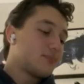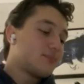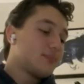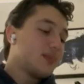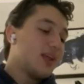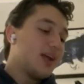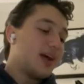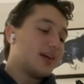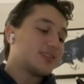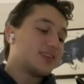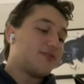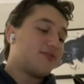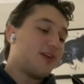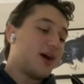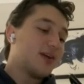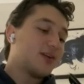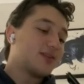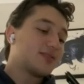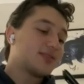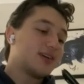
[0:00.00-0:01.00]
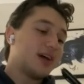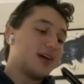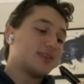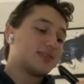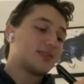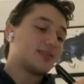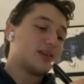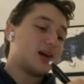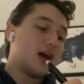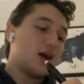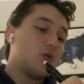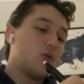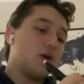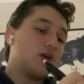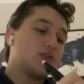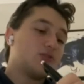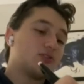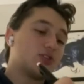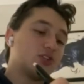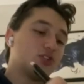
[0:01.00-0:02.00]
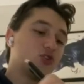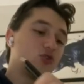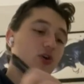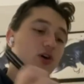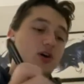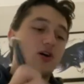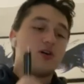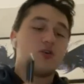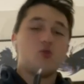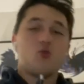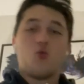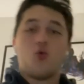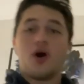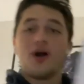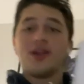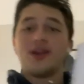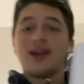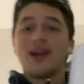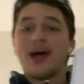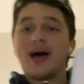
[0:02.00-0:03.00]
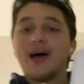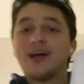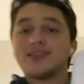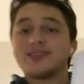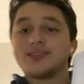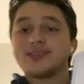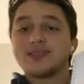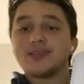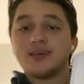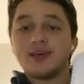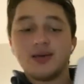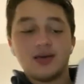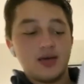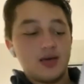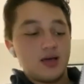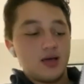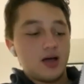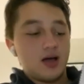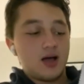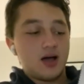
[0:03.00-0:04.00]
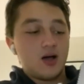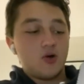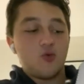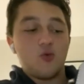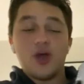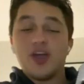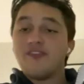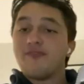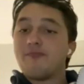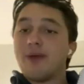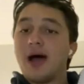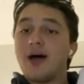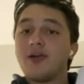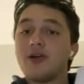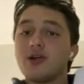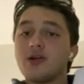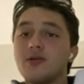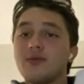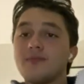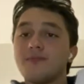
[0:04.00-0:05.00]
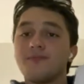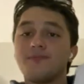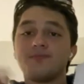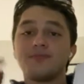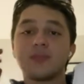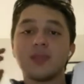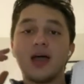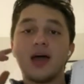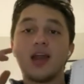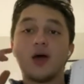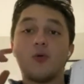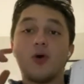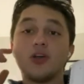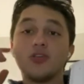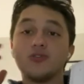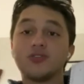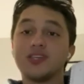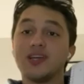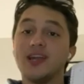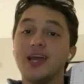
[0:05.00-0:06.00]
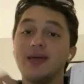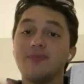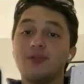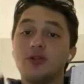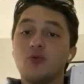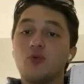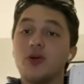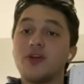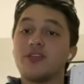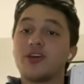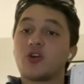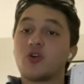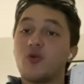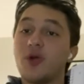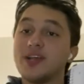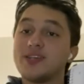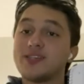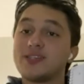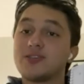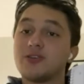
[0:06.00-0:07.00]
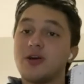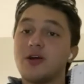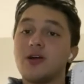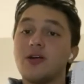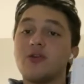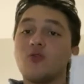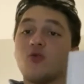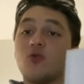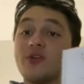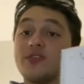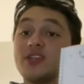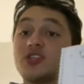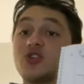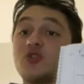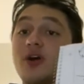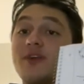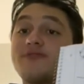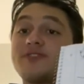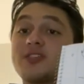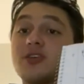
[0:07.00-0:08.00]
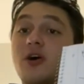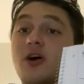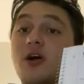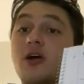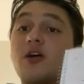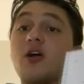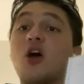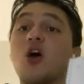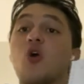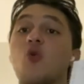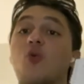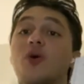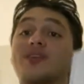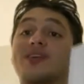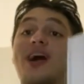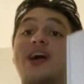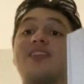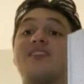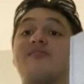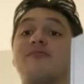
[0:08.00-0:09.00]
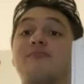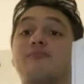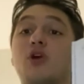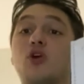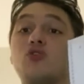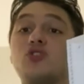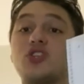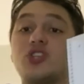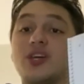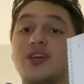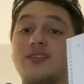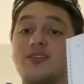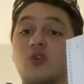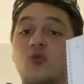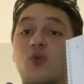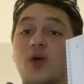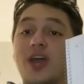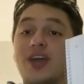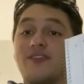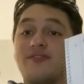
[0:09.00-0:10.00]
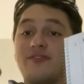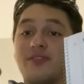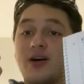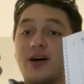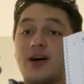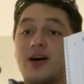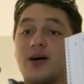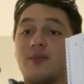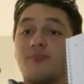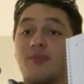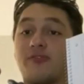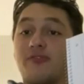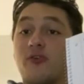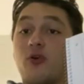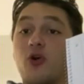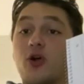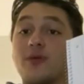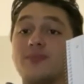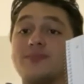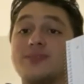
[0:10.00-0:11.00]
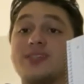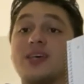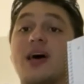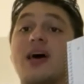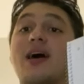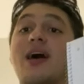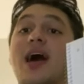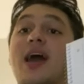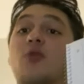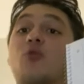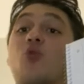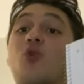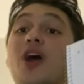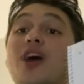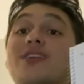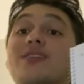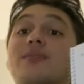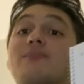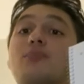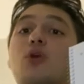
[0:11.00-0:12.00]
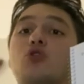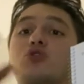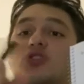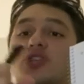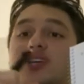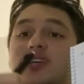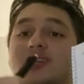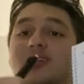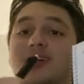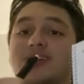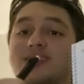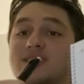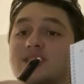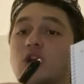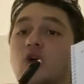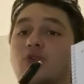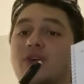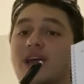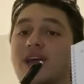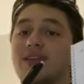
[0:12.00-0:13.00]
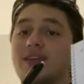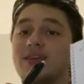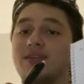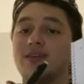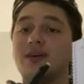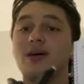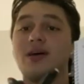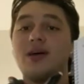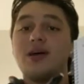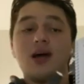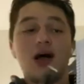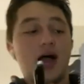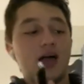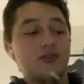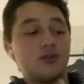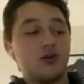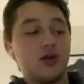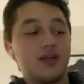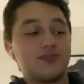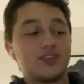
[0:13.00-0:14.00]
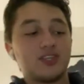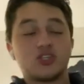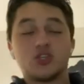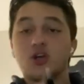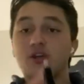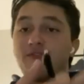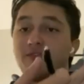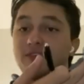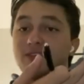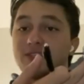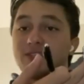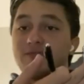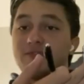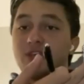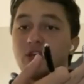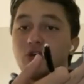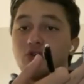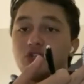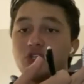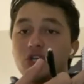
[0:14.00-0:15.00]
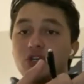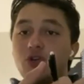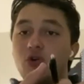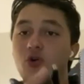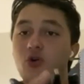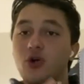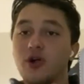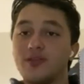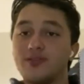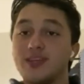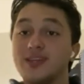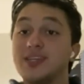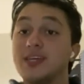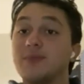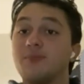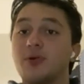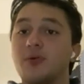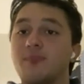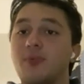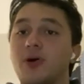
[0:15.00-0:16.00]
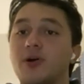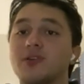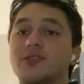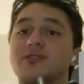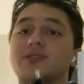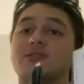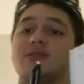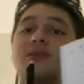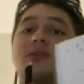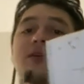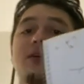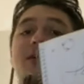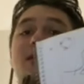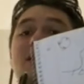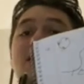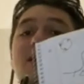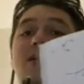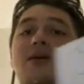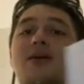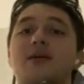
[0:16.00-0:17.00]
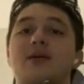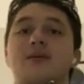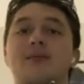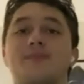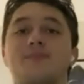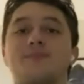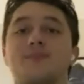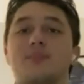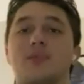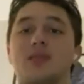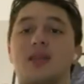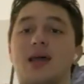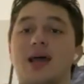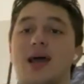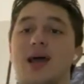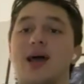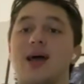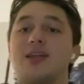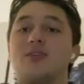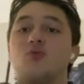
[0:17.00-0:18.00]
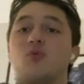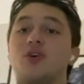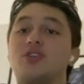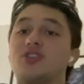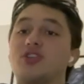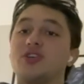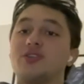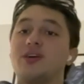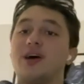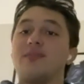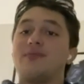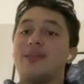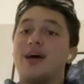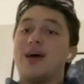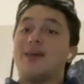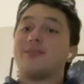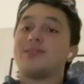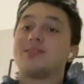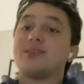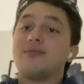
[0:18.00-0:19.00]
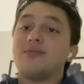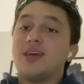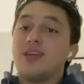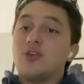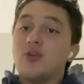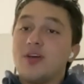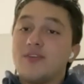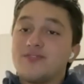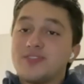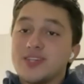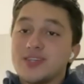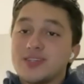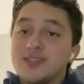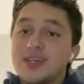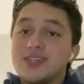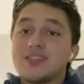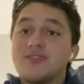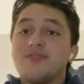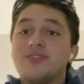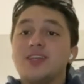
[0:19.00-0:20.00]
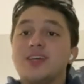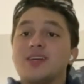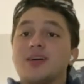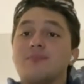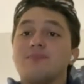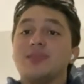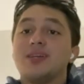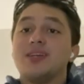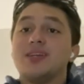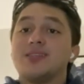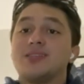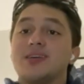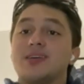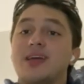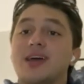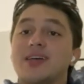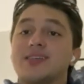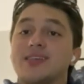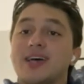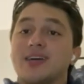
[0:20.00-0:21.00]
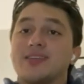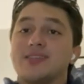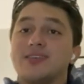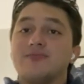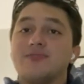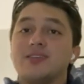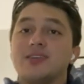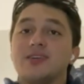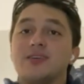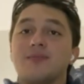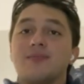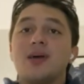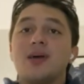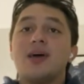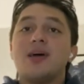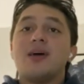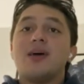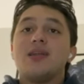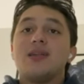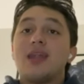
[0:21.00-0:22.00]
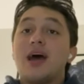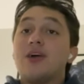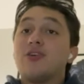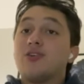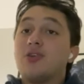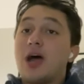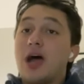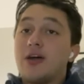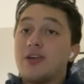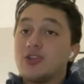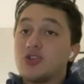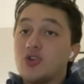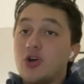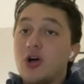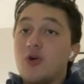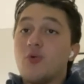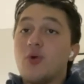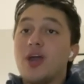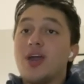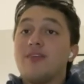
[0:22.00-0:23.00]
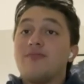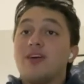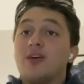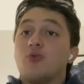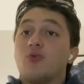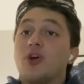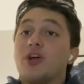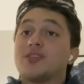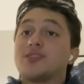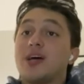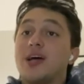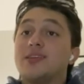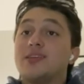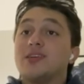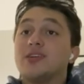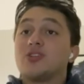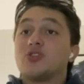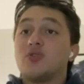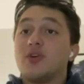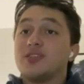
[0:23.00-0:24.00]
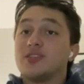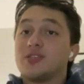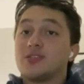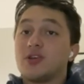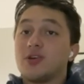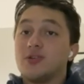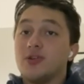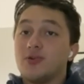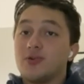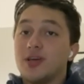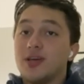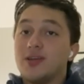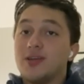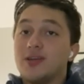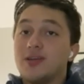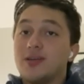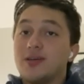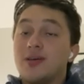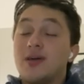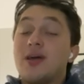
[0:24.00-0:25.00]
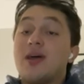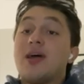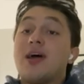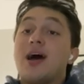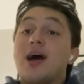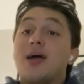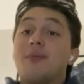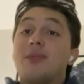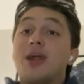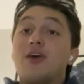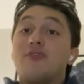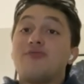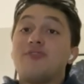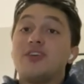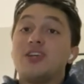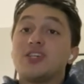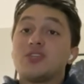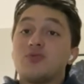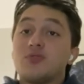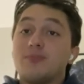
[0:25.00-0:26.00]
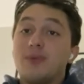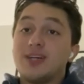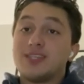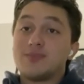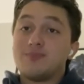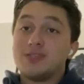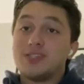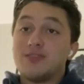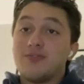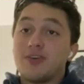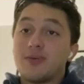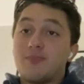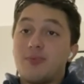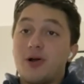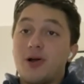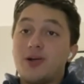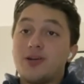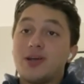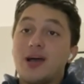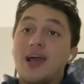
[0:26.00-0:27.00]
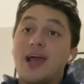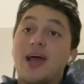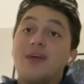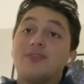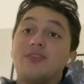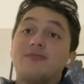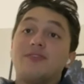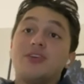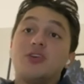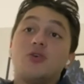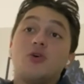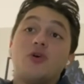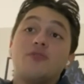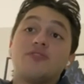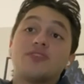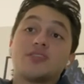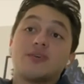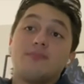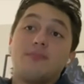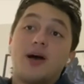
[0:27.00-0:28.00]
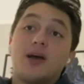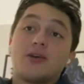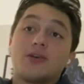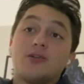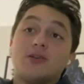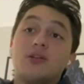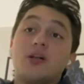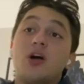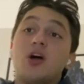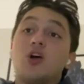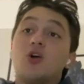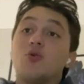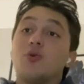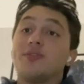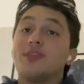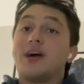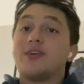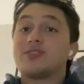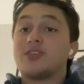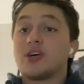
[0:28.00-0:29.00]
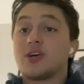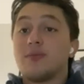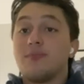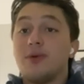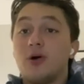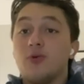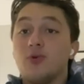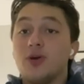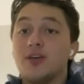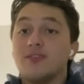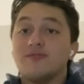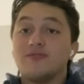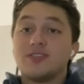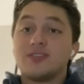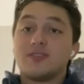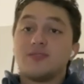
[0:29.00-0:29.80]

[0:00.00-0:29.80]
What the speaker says: as a final test, I want you to draw one last wave pattern, and I want you to label where the crests are, where the troughs are, what kind of motion the wave performs, and where the motion is located, either at the surface of the ocean or at the deeper parts. And once you've done that, then you have successfully completed today's activity. Now you know how to draw a wave and where its ideal traces are located. I am now finished with my specific part. I hand the video over to Michael, who will now talk about waves.